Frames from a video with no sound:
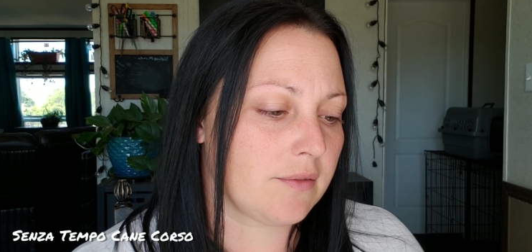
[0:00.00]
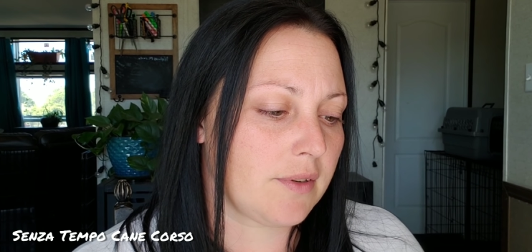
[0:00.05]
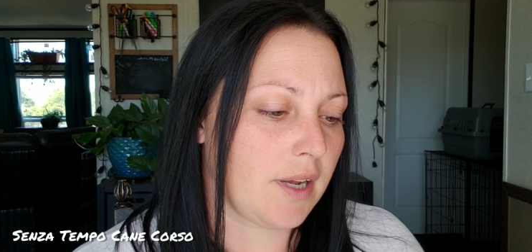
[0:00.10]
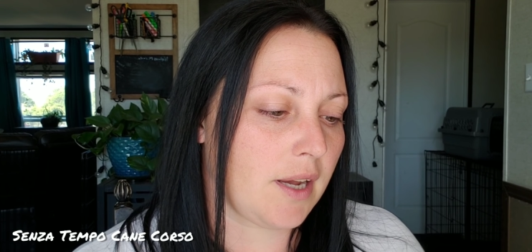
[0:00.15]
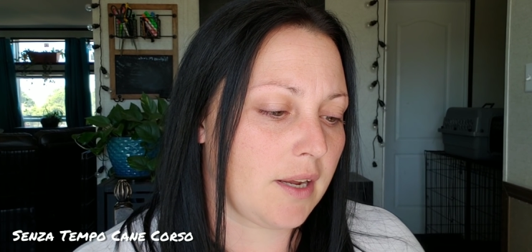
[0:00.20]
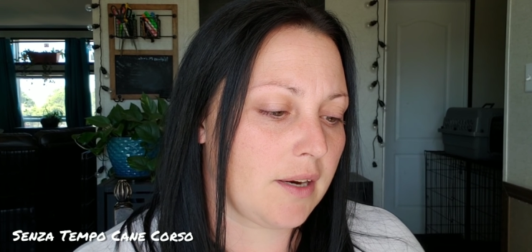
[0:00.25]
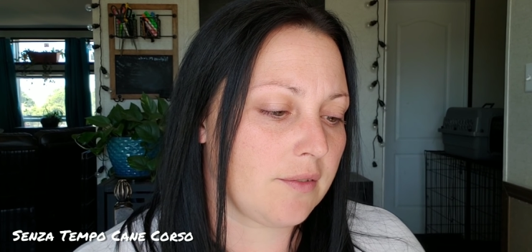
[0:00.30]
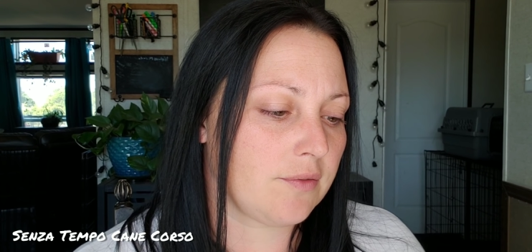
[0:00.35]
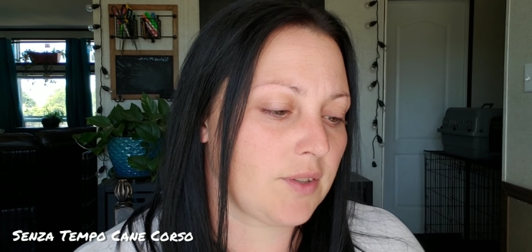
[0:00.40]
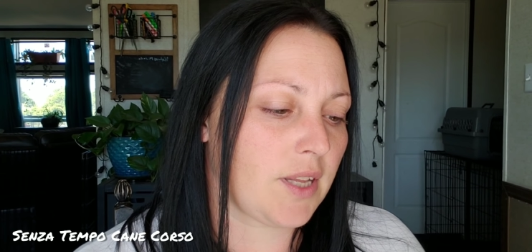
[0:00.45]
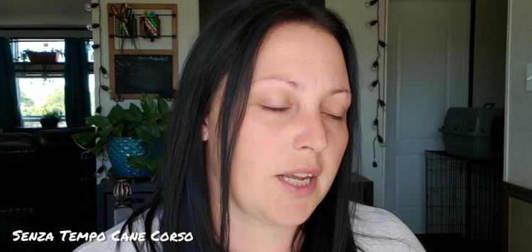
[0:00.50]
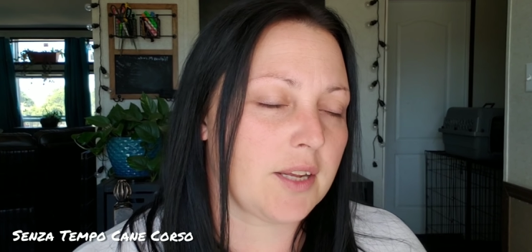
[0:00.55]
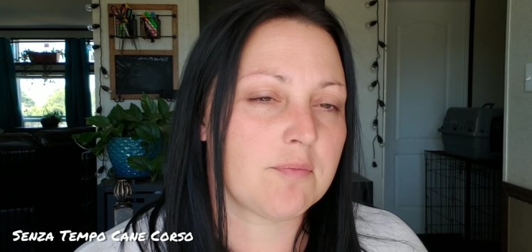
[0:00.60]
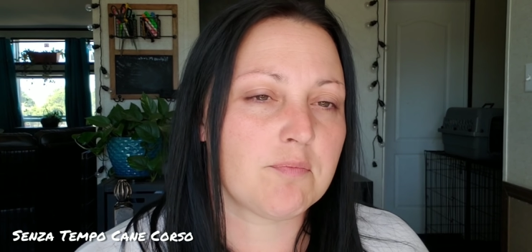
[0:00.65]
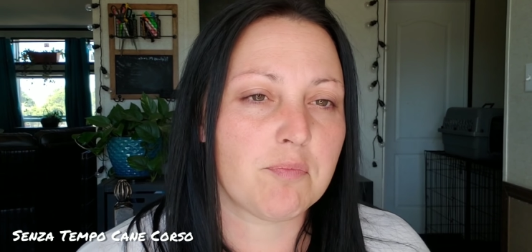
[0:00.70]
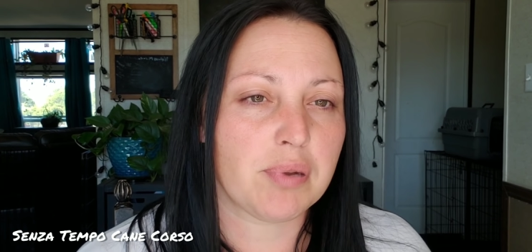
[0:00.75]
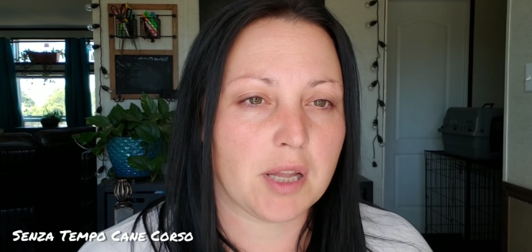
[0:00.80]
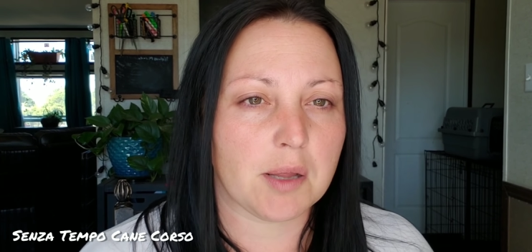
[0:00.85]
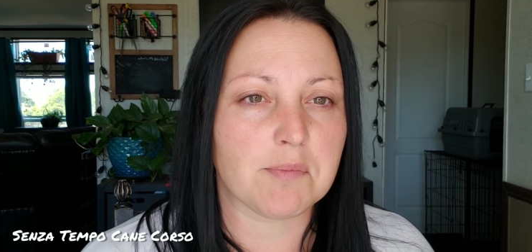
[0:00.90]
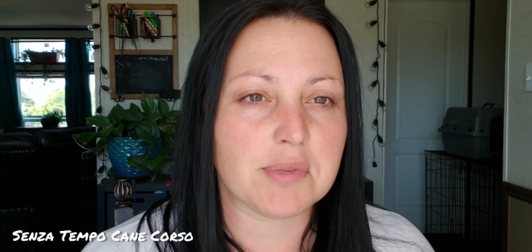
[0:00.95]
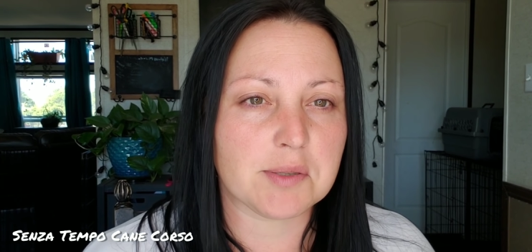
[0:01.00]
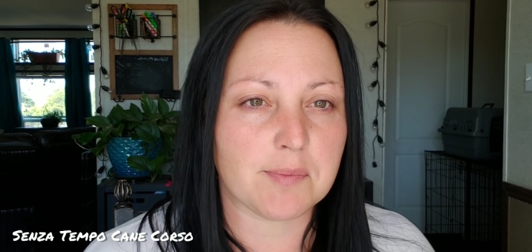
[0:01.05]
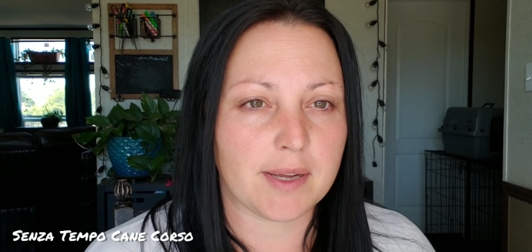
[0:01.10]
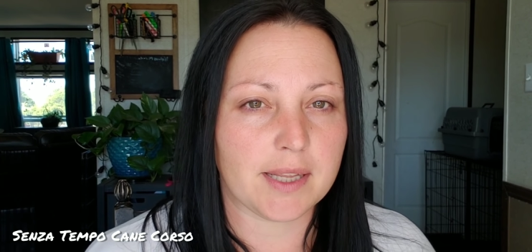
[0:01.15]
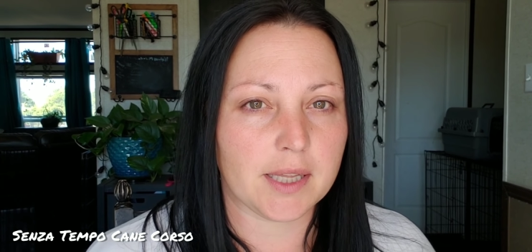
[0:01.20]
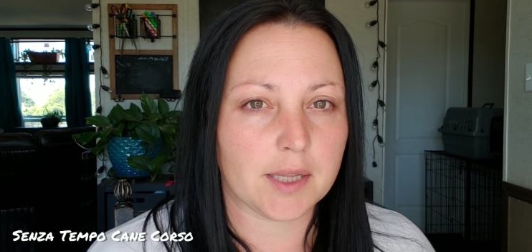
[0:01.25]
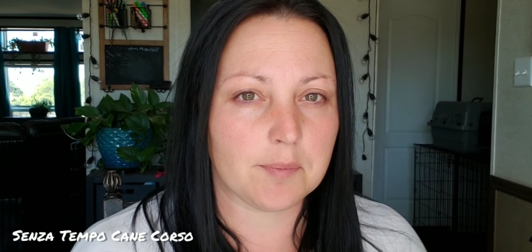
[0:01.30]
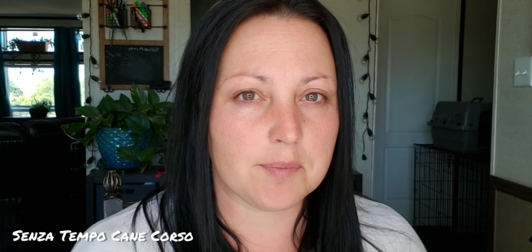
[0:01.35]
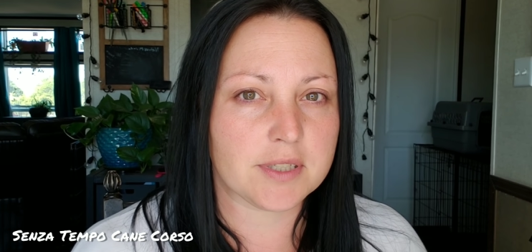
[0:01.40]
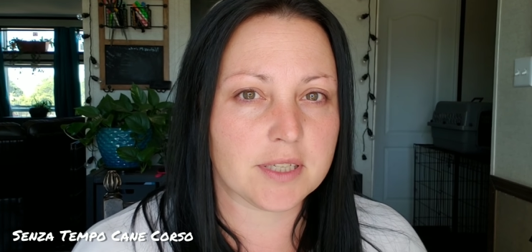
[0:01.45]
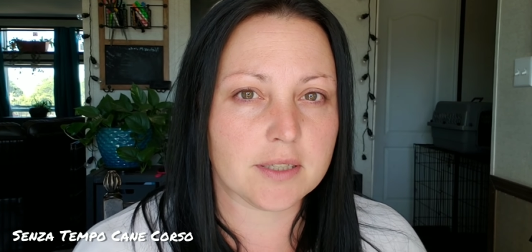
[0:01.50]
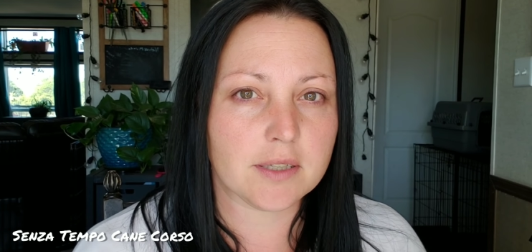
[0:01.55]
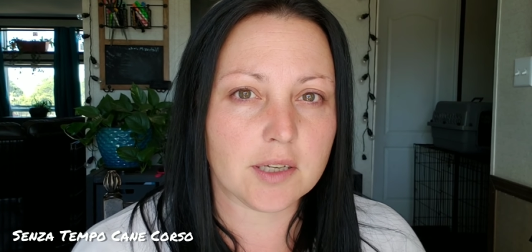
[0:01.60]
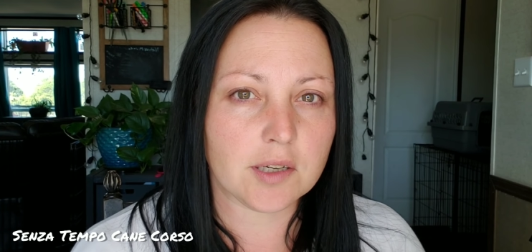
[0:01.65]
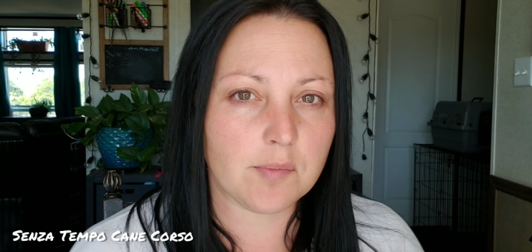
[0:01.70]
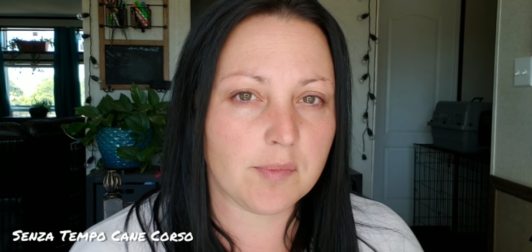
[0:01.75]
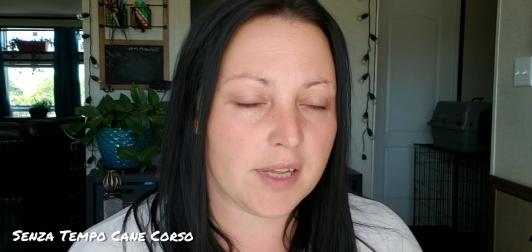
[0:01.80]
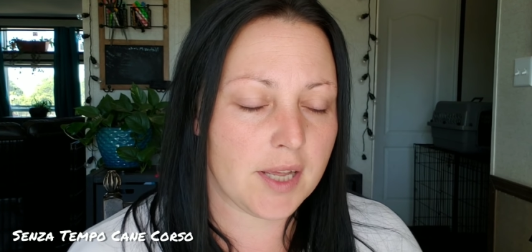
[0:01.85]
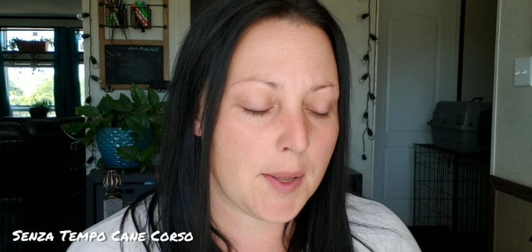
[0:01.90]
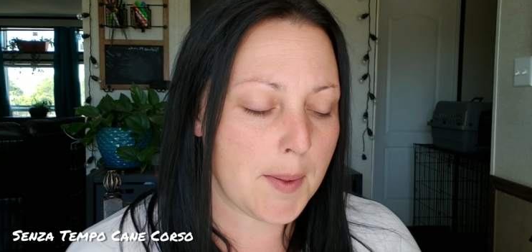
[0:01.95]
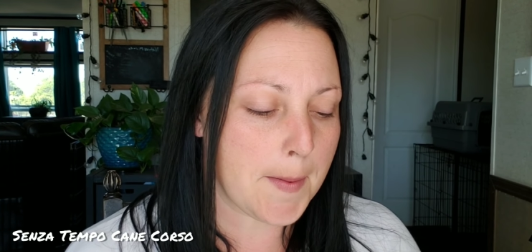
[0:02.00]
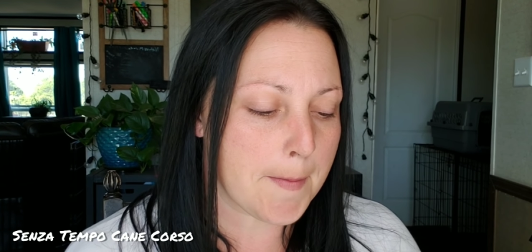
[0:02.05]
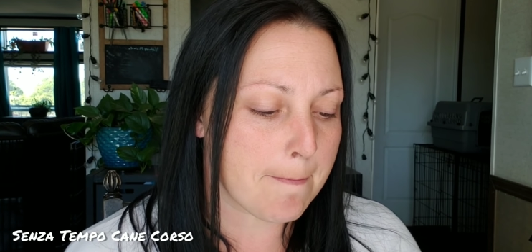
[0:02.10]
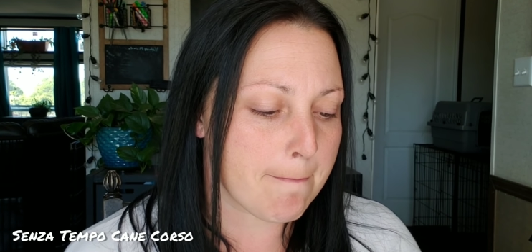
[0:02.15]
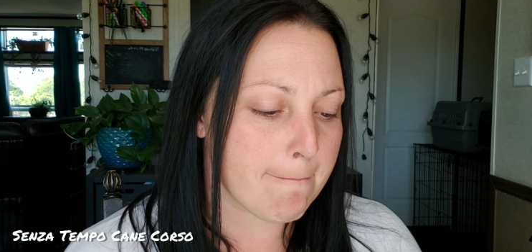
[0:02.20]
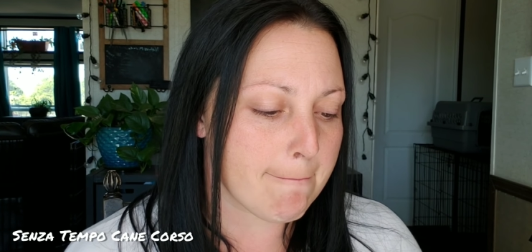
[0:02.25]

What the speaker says: kind of like plumps my lips a little bit,